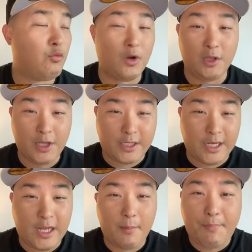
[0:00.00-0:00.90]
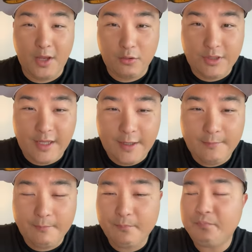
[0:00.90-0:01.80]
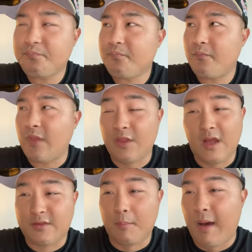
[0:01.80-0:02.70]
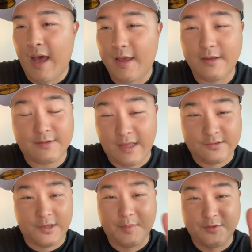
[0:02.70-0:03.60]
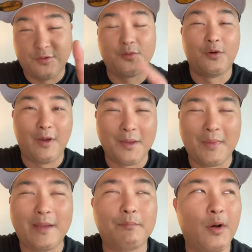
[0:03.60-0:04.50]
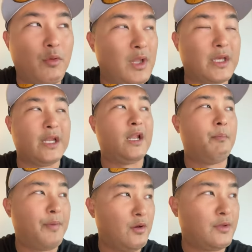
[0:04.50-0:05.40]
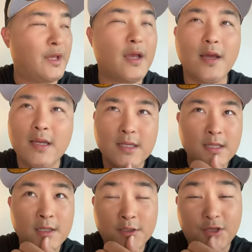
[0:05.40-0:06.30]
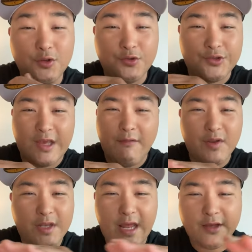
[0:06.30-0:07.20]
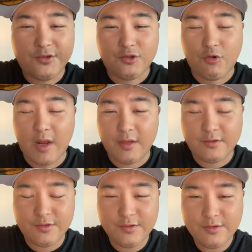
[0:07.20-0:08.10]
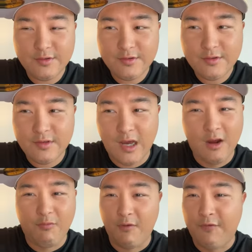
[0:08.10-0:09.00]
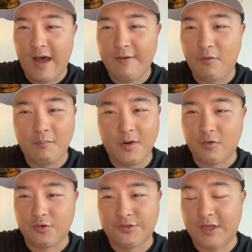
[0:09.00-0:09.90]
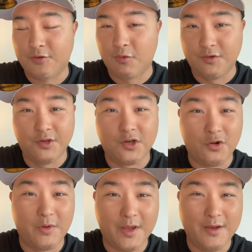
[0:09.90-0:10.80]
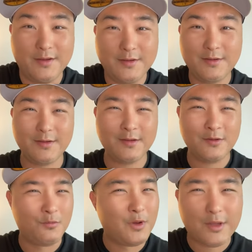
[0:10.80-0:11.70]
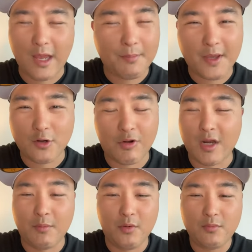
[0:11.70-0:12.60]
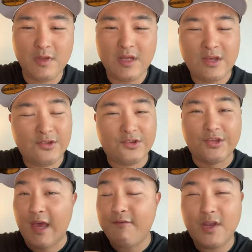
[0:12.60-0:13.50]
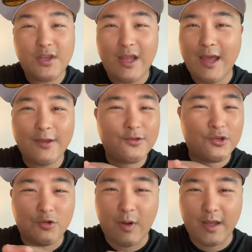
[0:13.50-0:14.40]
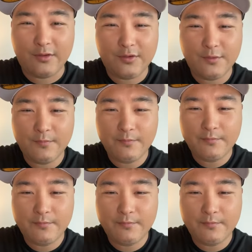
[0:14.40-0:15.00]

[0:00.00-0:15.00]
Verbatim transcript: We're looking at a building not to buy. That's coming soon though. Amen. But we're looking at a building to do seven days straight of revival, miracle signs and wonders in Korea. Wouldn't that be incredible? Seven days straight